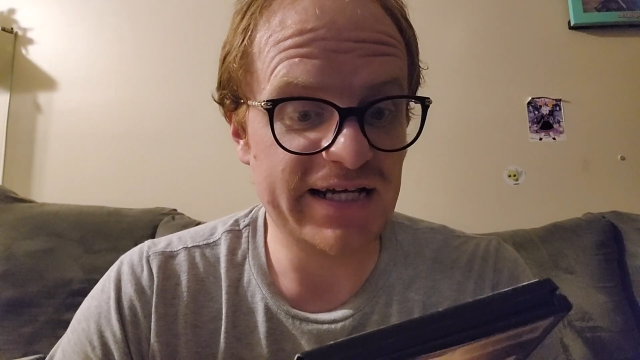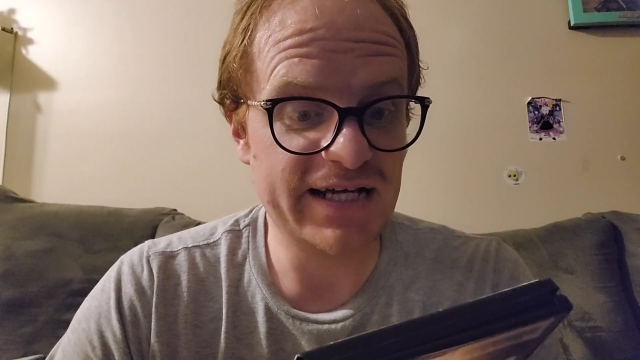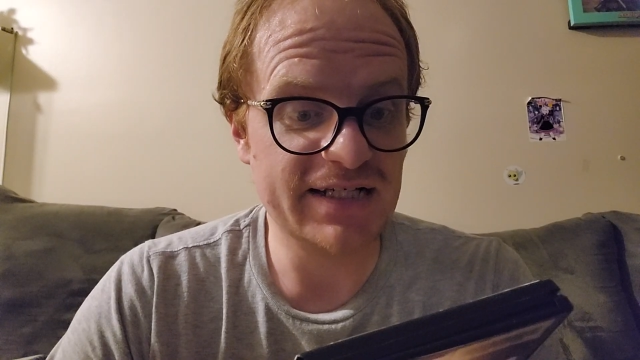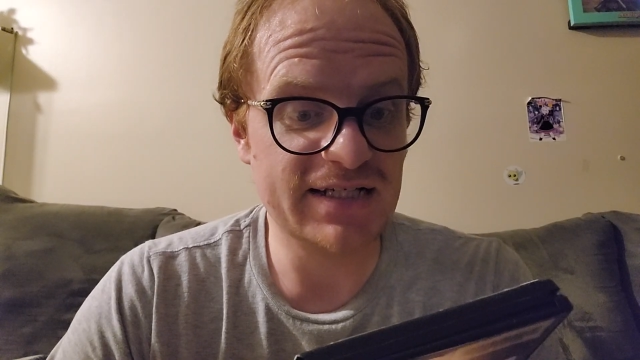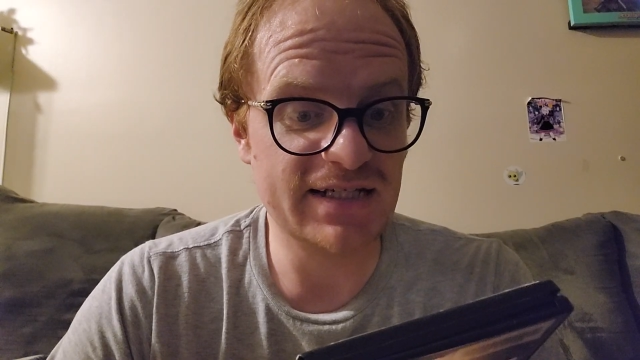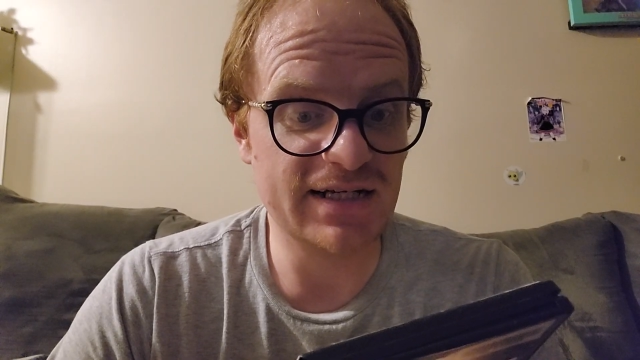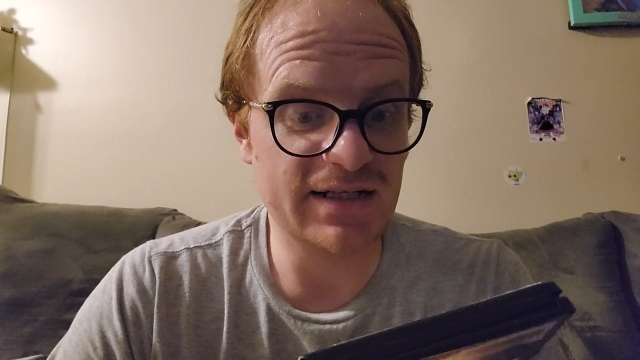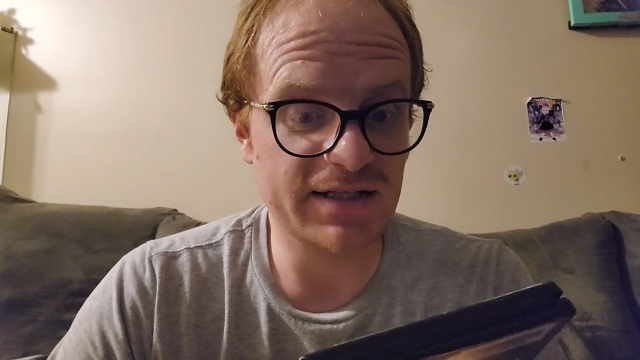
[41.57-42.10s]

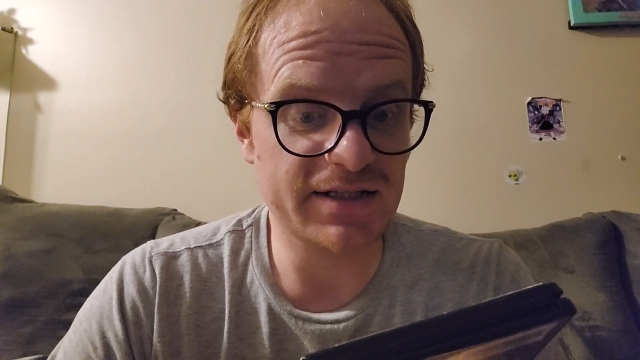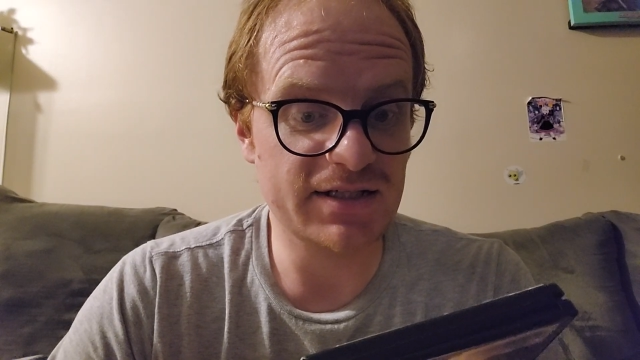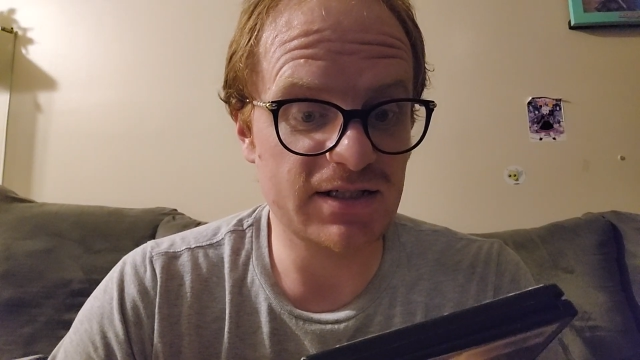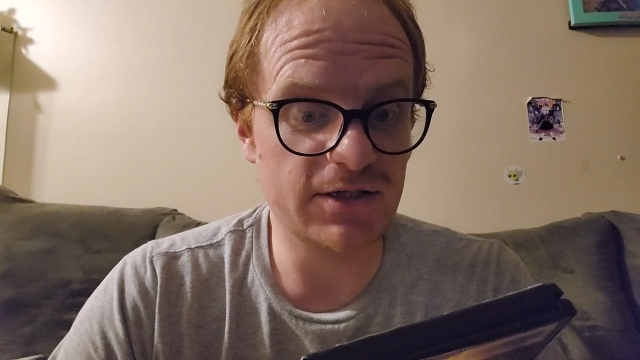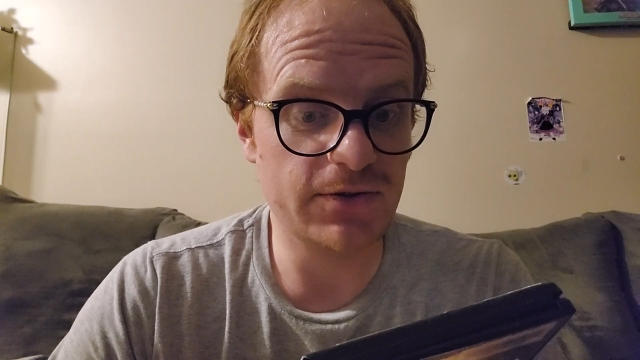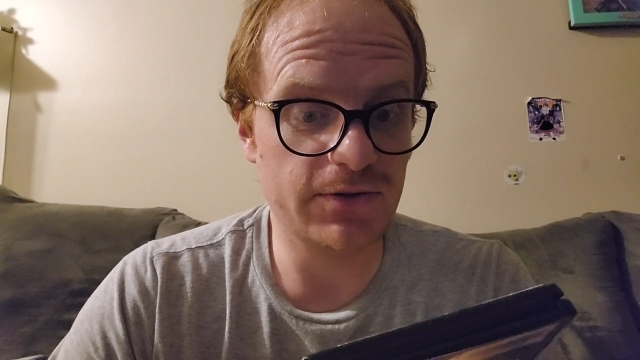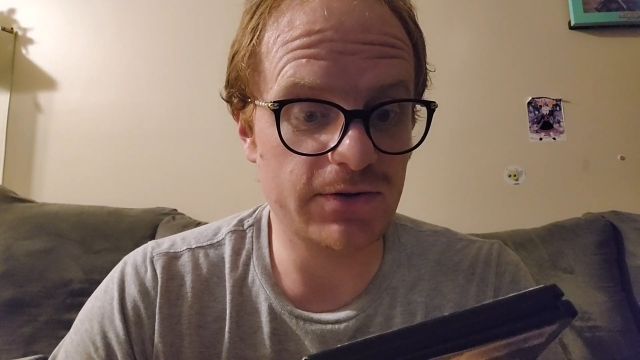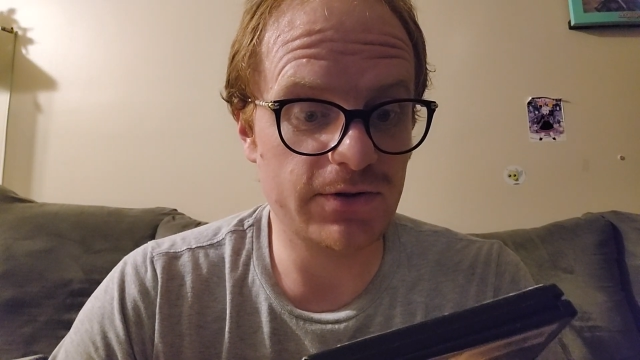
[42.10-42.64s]
accidentally
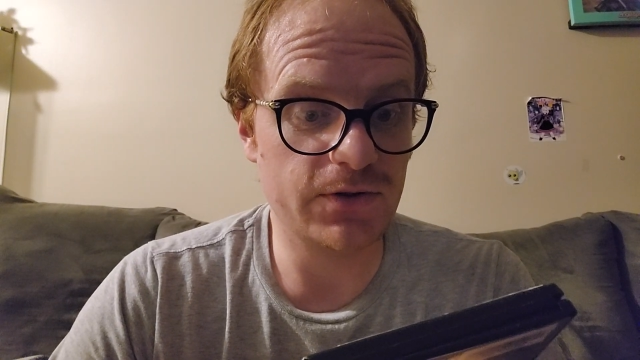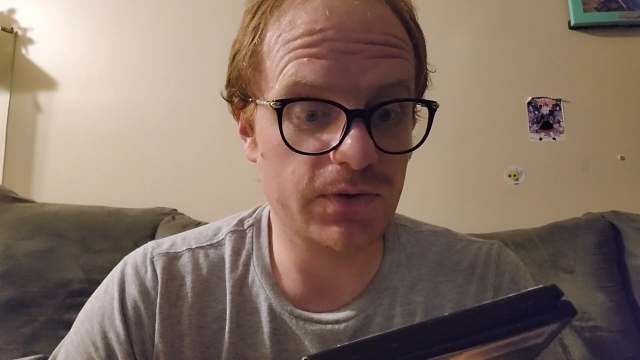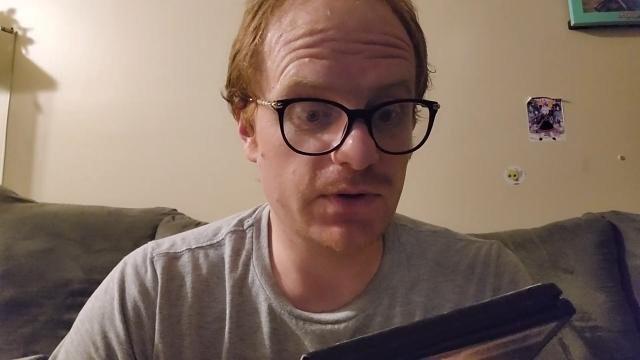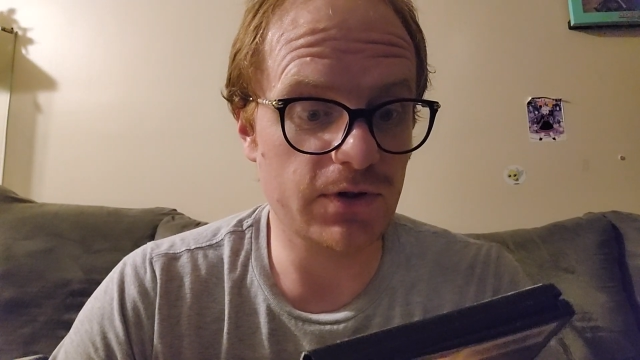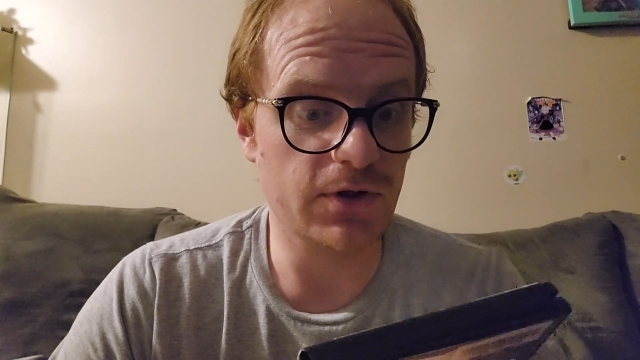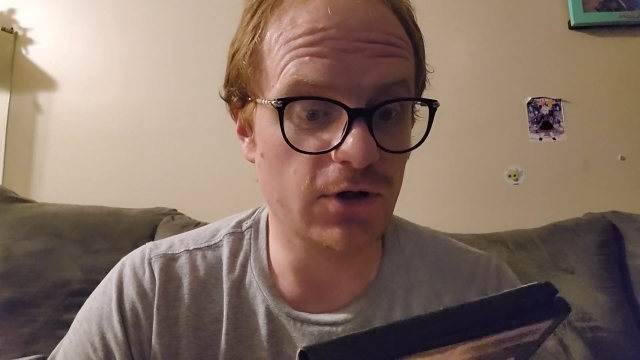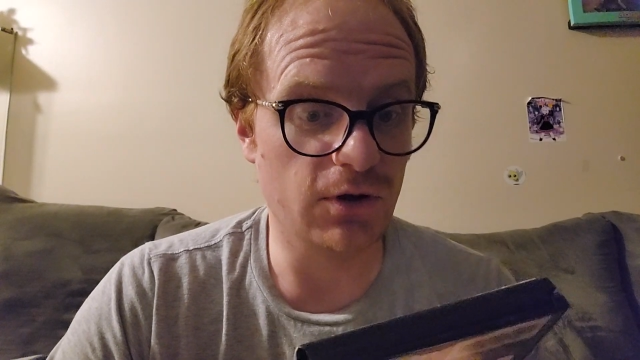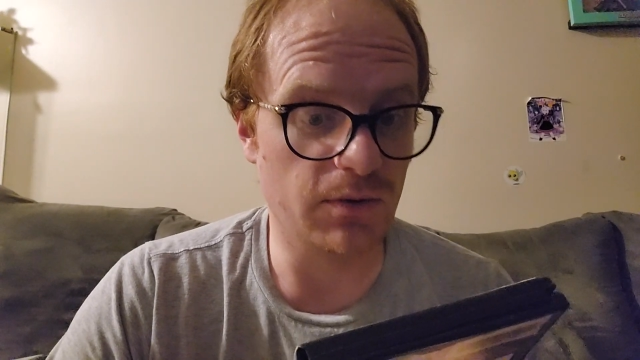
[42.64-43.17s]
send her into a
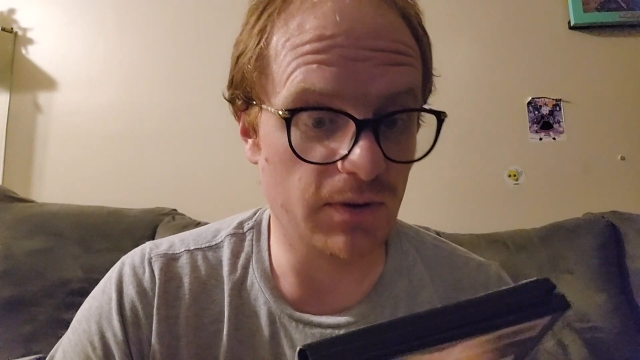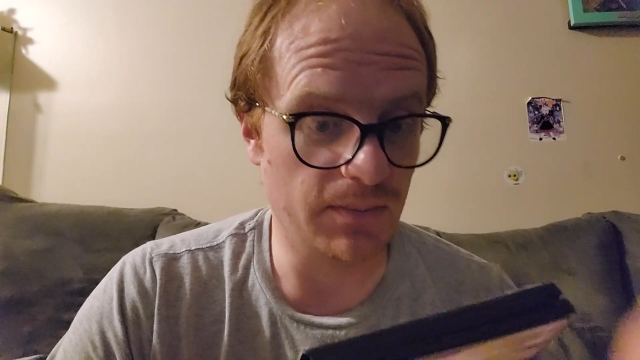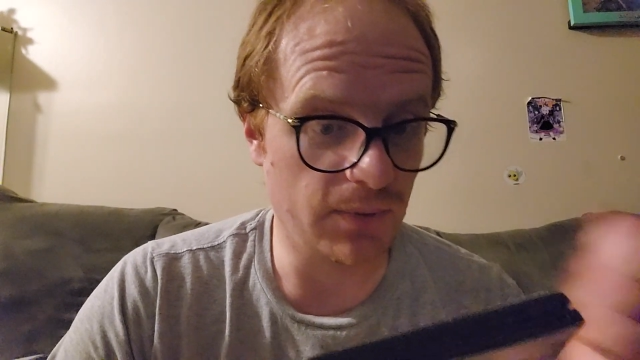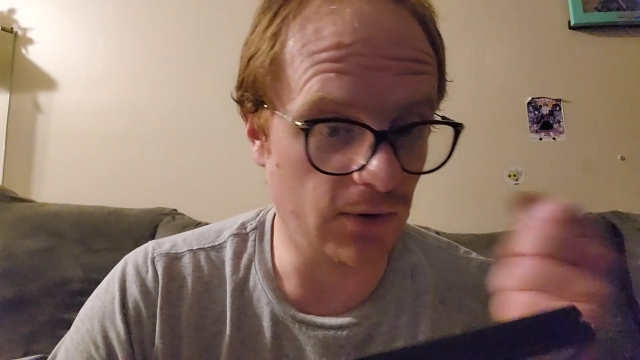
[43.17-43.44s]
coma,